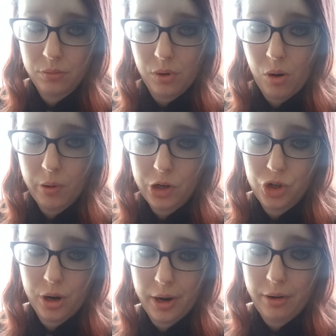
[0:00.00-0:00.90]
always
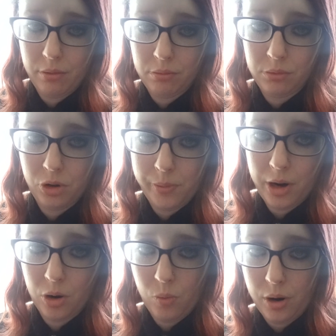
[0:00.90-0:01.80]
shine, no
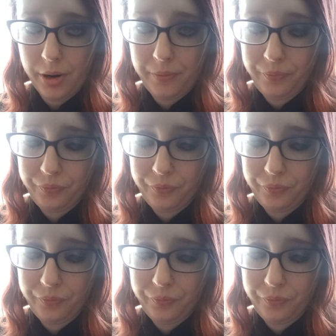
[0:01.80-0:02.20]
matter what.